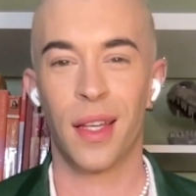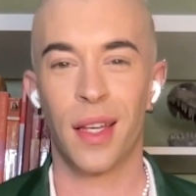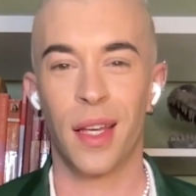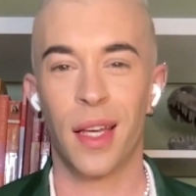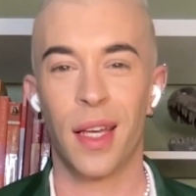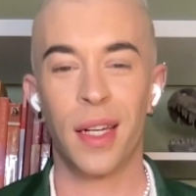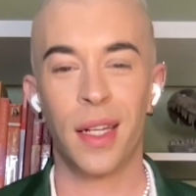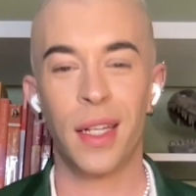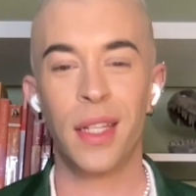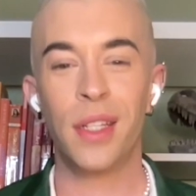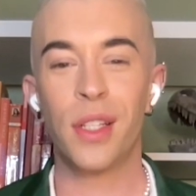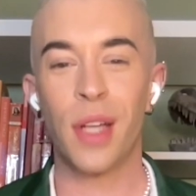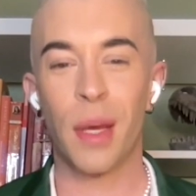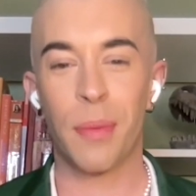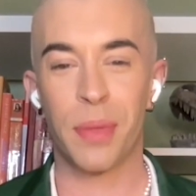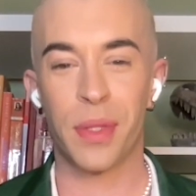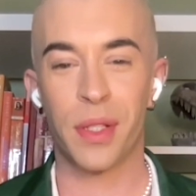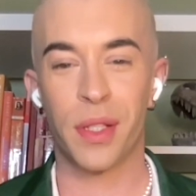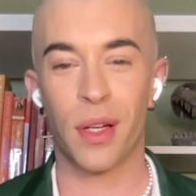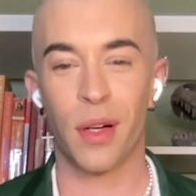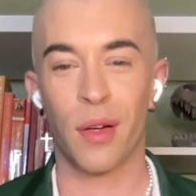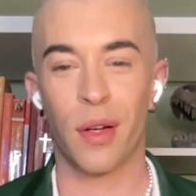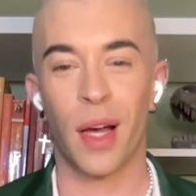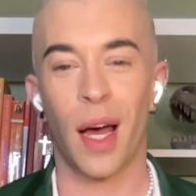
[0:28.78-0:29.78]
In each
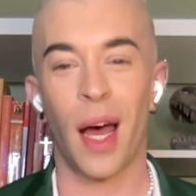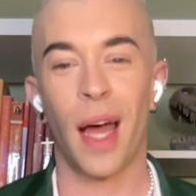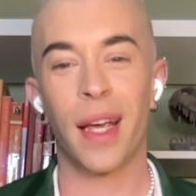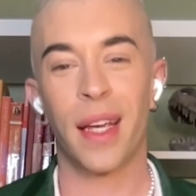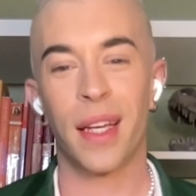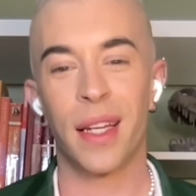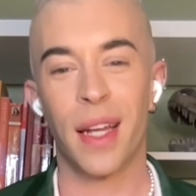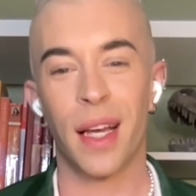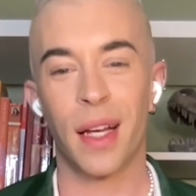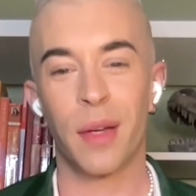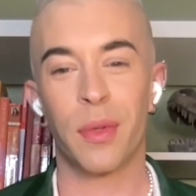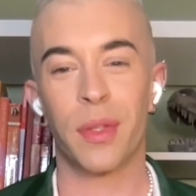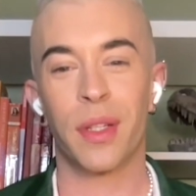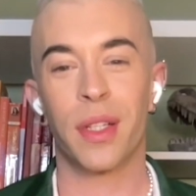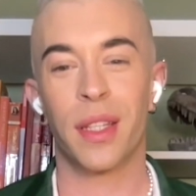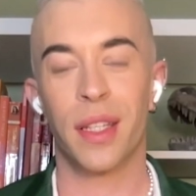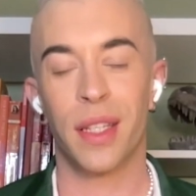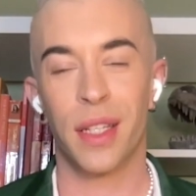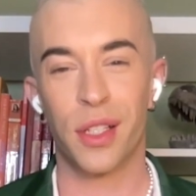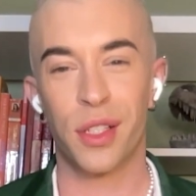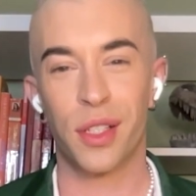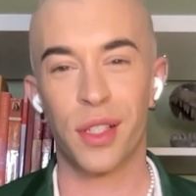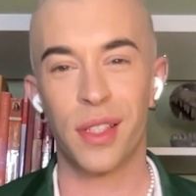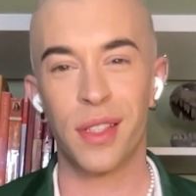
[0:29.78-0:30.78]
episode, I connect with
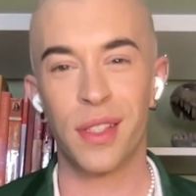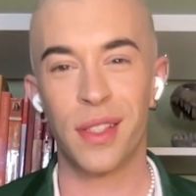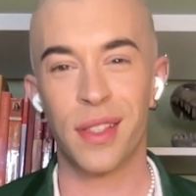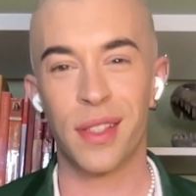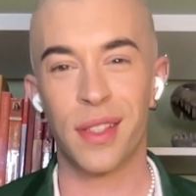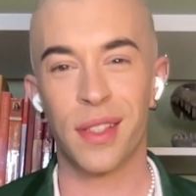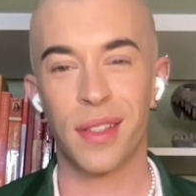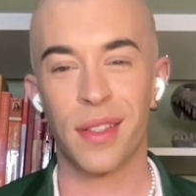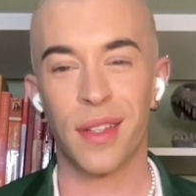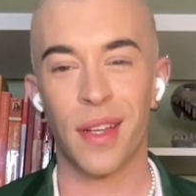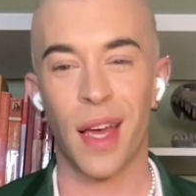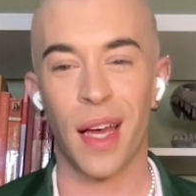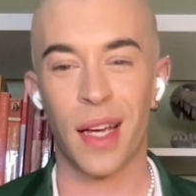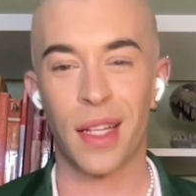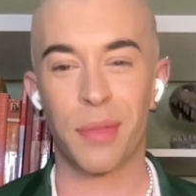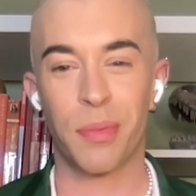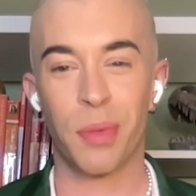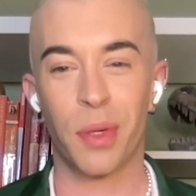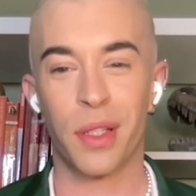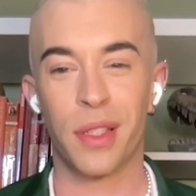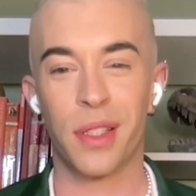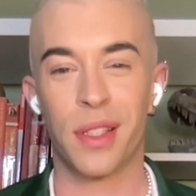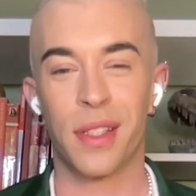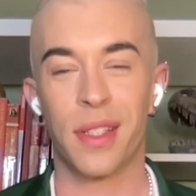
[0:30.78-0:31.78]
clinicians,
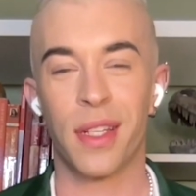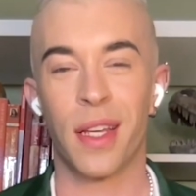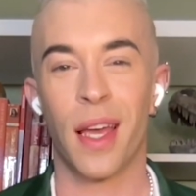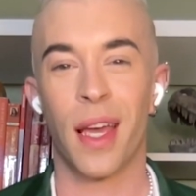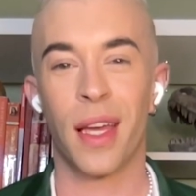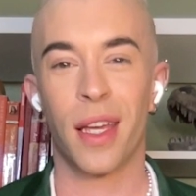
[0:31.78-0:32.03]
experts,